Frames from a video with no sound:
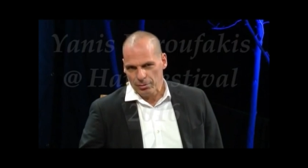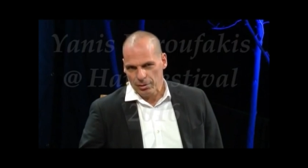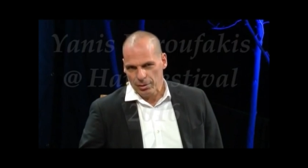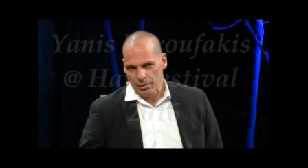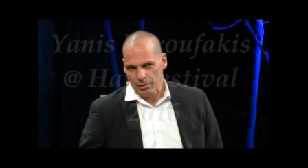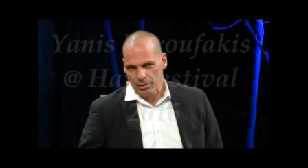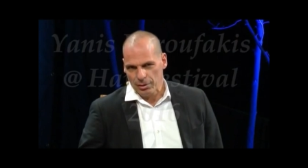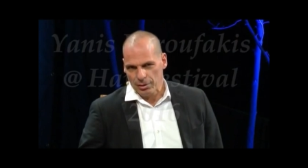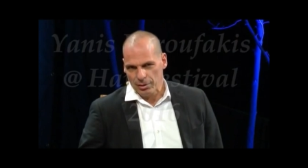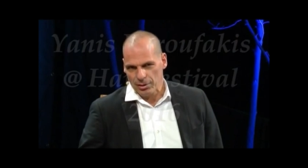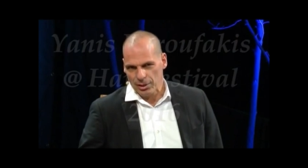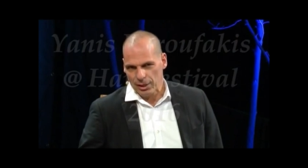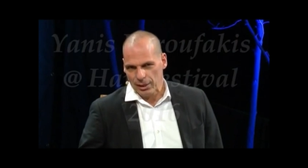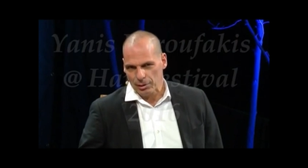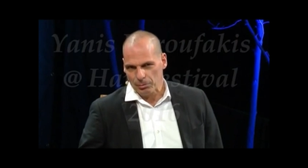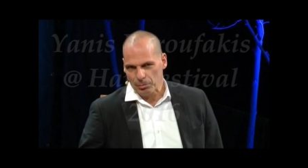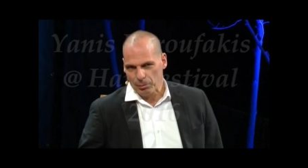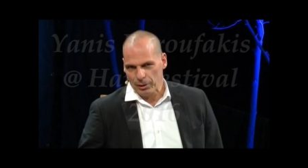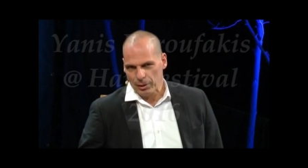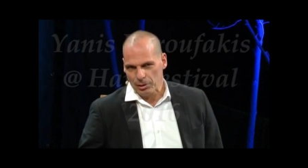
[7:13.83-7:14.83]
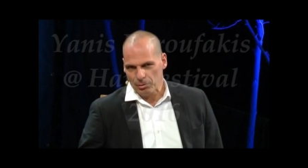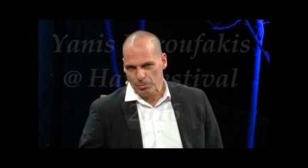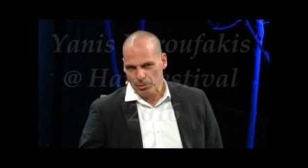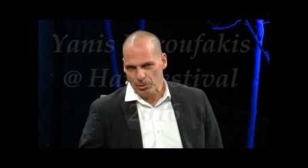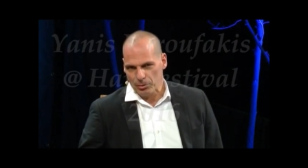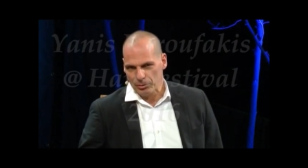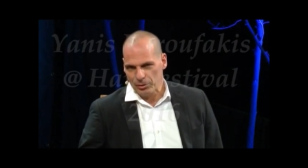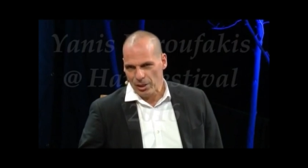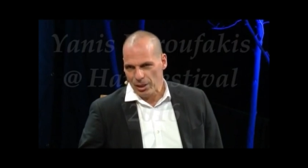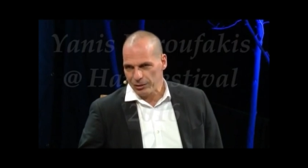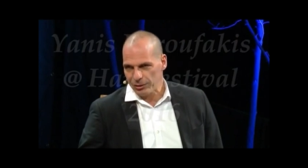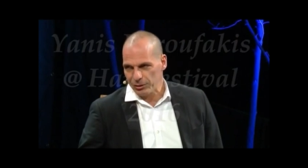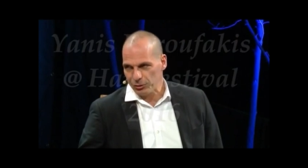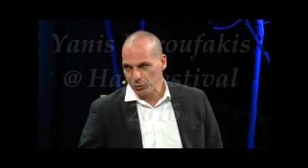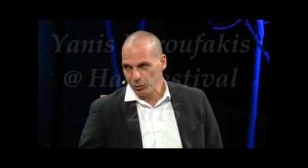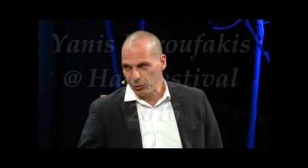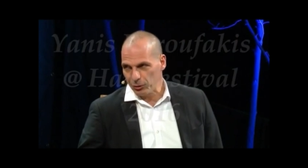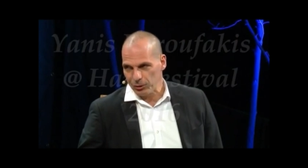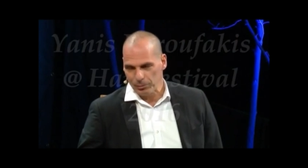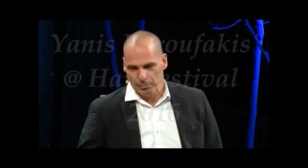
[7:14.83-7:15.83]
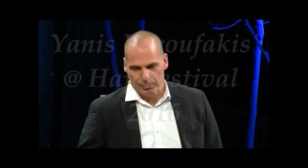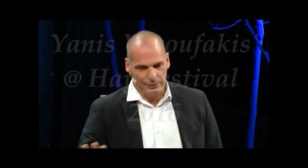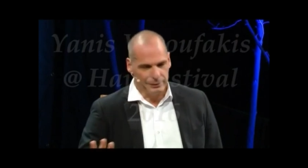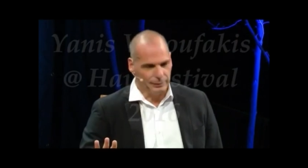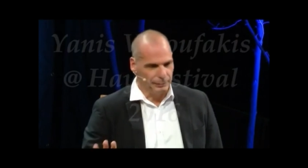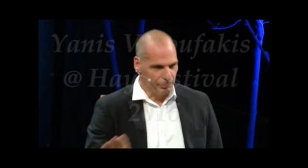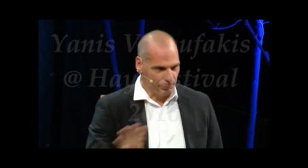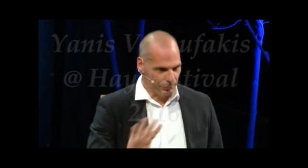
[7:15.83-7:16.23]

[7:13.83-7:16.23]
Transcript: the, the secret police broke down our door. But